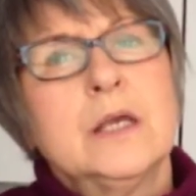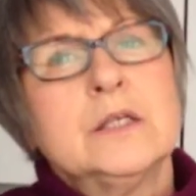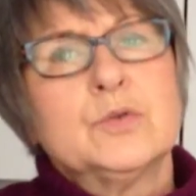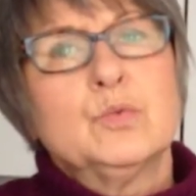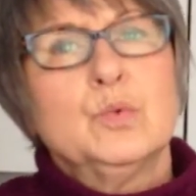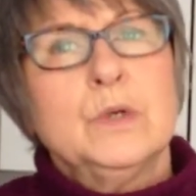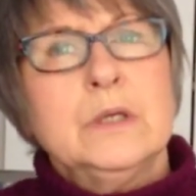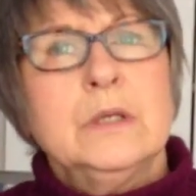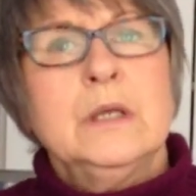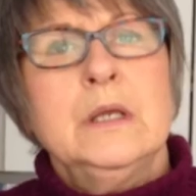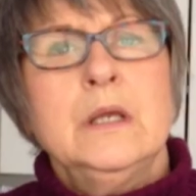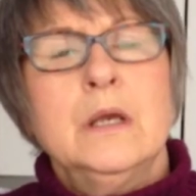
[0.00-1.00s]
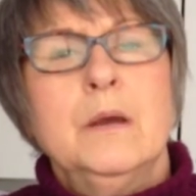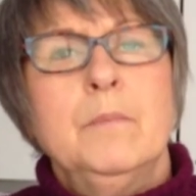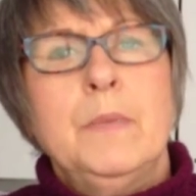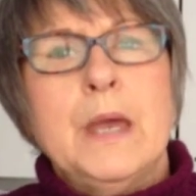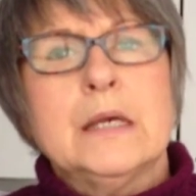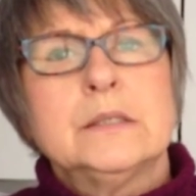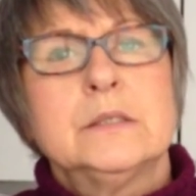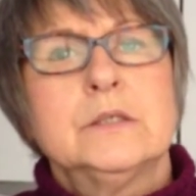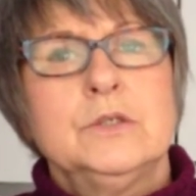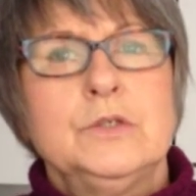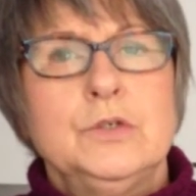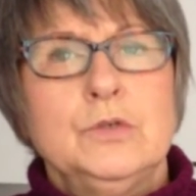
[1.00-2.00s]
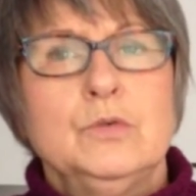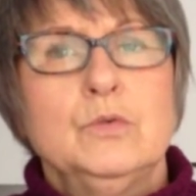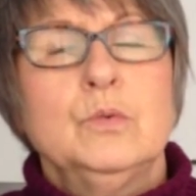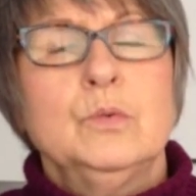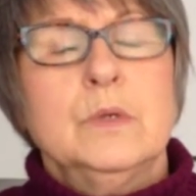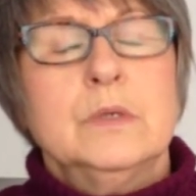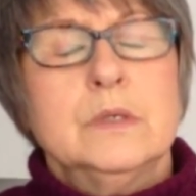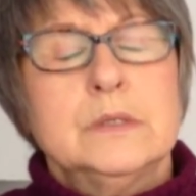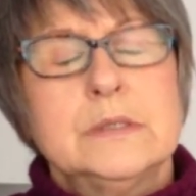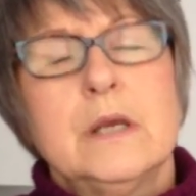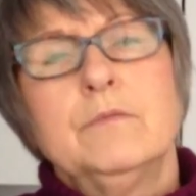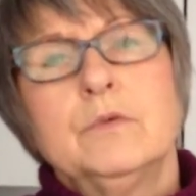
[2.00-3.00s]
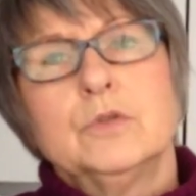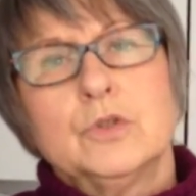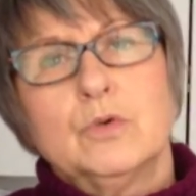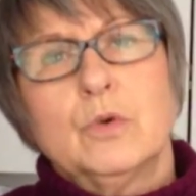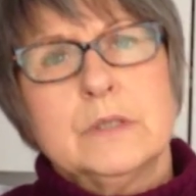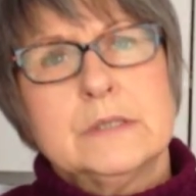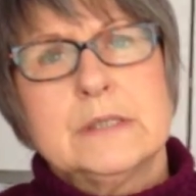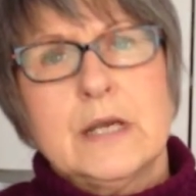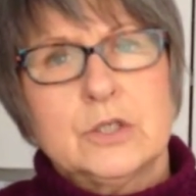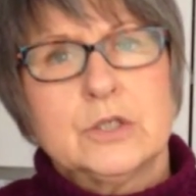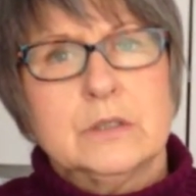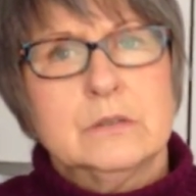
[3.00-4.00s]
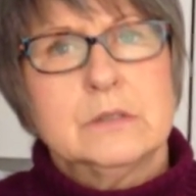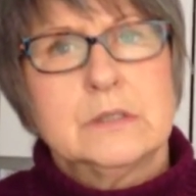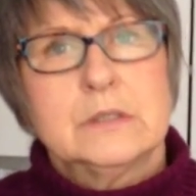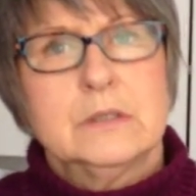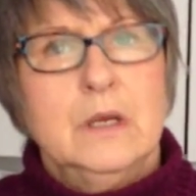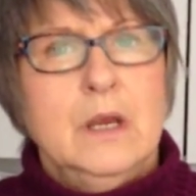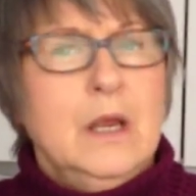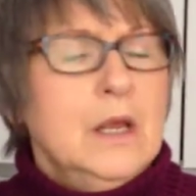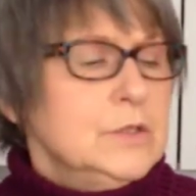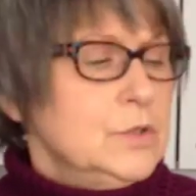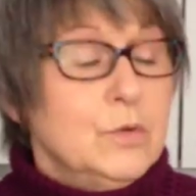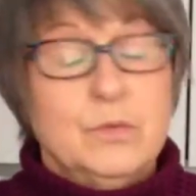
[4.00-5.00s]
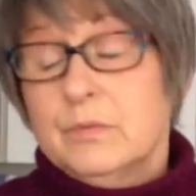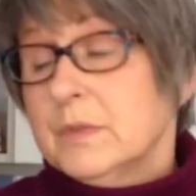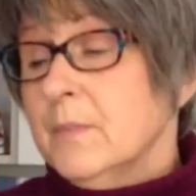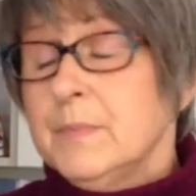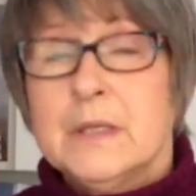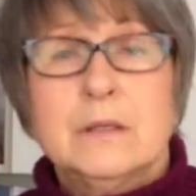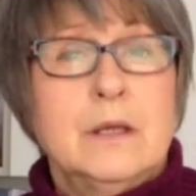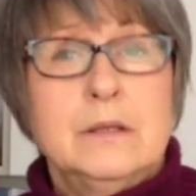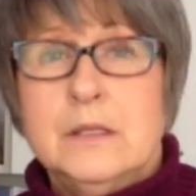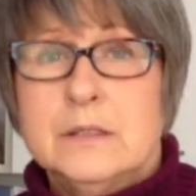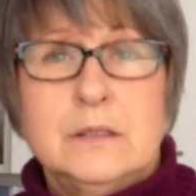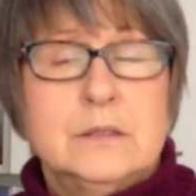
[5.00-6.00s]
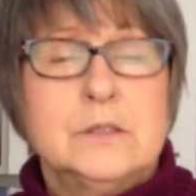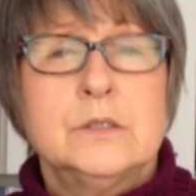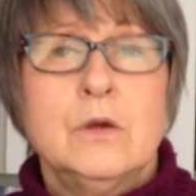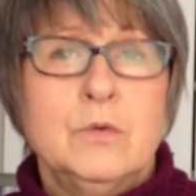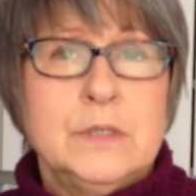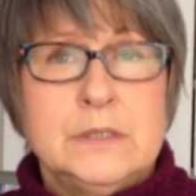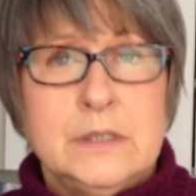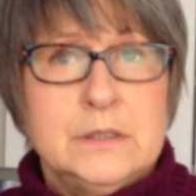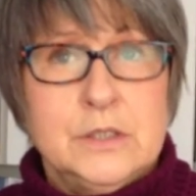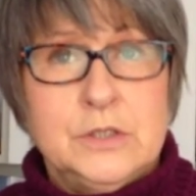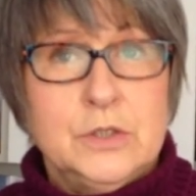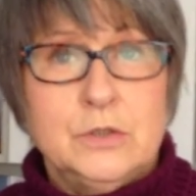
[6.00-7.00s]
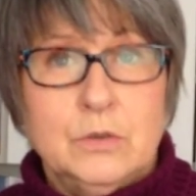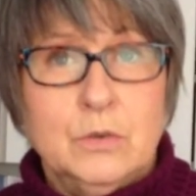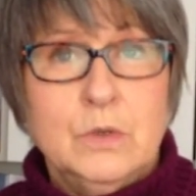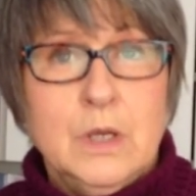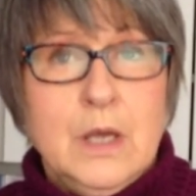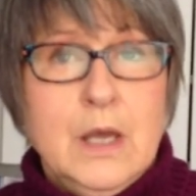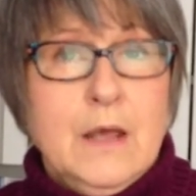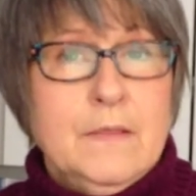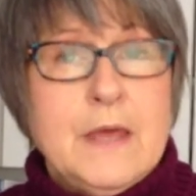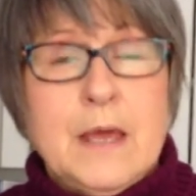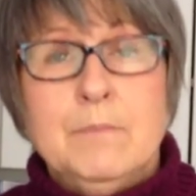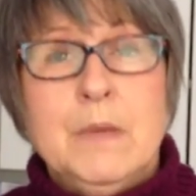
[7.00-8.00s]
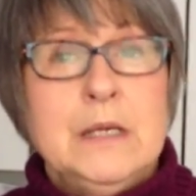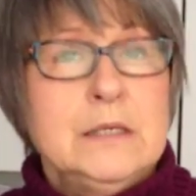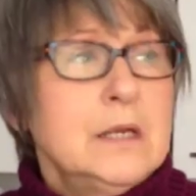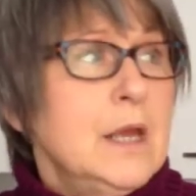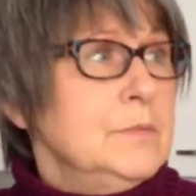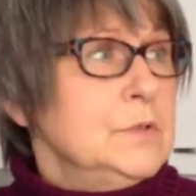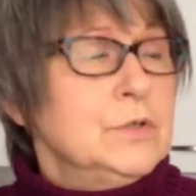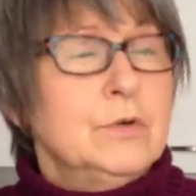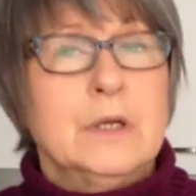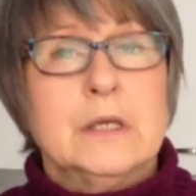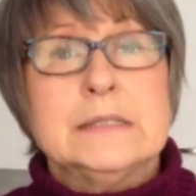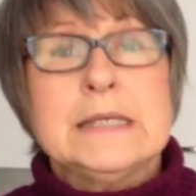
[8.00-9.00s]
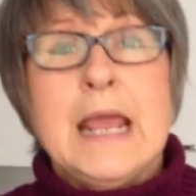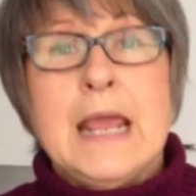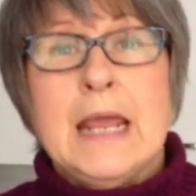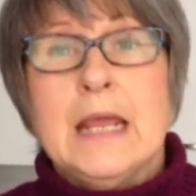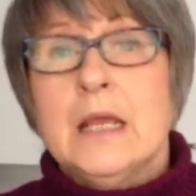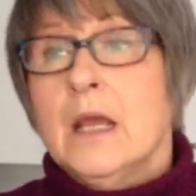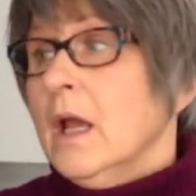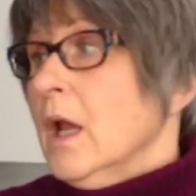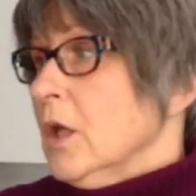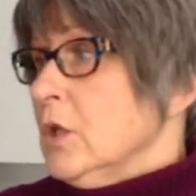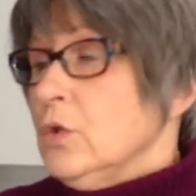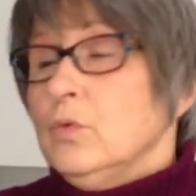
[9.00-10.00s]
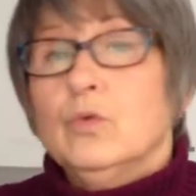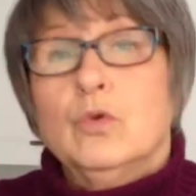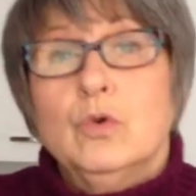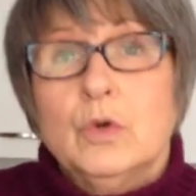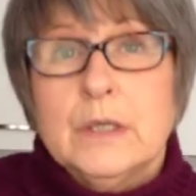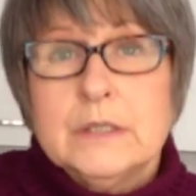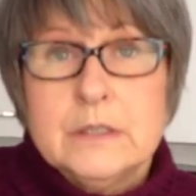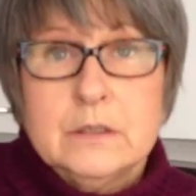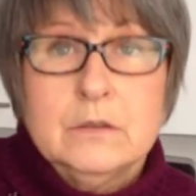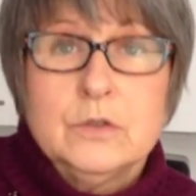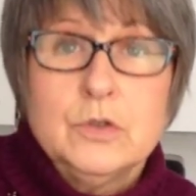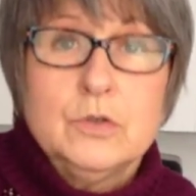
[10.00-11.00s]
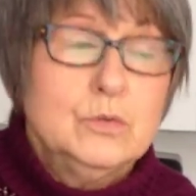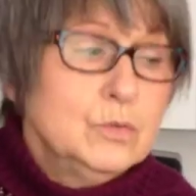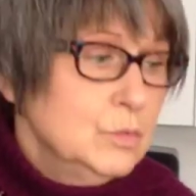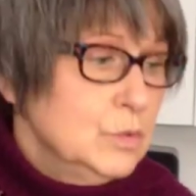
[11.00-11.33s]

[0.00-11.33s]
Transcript: it's really best to do several short sessions. So something like this is so easy to do that many times during a day you could do